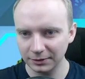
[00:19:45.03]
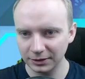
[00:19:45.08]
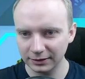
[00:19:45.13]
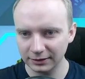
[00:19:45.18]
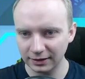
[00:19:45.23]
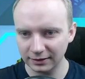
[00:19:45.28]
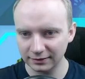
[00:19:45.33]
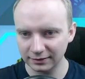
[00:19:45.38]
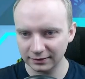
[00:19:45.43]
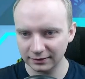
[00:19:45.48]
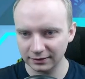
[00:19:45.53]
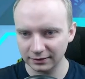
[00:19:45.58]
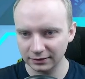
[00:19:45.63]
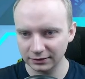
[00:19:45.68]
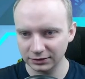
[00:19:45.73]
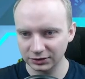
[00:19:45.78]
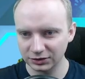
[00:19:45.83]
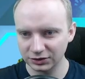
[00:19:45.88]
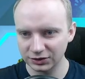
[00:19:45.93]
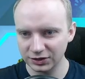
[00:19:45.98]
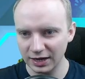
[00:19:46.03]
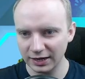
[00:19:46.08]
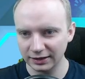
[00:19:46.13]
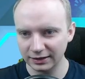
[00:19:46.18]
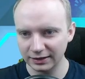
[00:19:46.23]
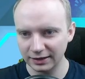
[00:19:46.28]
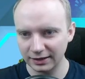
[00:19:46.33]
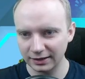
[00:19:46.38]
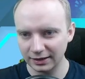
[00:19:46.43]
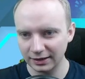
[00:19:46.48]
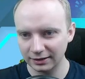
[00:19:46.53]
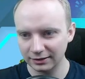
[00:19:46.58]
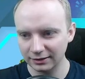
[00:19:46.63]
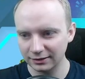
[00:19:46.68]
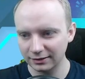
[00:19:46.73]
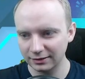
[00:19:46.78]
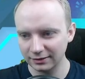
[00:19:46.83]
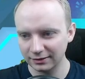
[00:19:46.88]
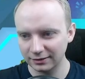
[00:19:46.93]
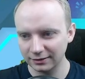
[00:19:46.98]
has a chainer and
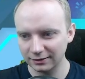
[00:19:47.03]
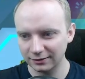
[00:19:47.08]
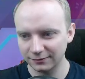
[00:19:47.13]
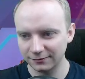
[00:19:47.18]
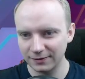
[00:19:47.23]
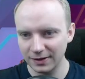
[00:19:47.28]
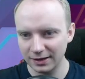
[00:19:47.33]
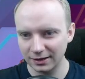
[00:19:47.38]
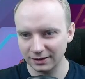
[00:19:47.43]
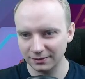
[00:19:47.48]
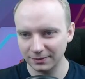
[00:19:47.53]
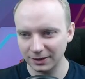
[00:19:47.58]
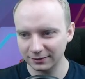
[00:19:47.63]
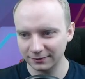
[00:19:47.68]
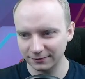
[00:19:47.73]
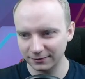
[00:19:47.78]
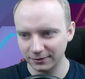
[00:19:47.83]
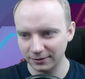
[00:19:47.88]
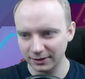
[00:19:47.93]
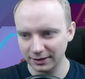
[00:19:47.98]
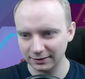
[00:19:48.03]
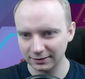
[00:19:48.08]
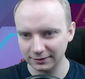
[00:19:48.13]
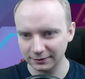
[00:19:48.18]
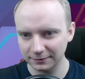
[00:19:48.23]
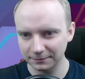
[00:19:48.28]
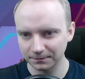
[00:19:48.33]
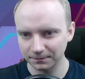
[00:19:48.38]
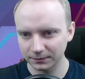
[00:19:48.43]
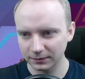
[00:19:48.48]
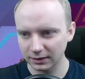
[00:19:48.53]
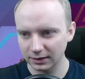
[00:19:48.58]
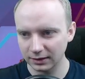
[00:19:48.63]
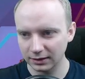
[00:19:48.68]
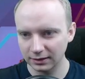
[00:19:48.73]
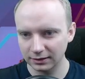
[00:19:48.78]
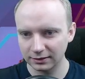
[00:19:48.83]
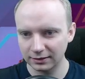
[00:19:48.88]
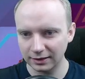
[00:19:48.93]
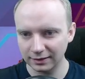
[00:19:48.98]
this is very bad for us.
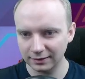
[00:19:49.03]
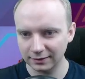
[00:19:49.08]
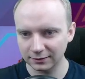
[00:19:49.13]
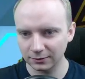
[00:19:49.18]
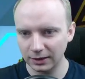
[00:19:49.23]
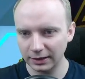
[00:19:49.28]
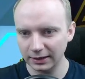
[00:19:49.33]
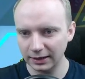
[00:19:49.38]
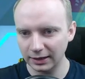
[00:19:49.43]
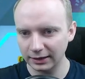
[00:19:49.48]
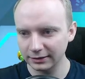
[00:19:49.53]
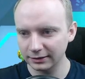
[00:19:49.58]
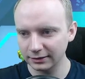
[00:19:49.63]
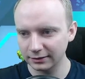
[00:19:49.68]
That's why I need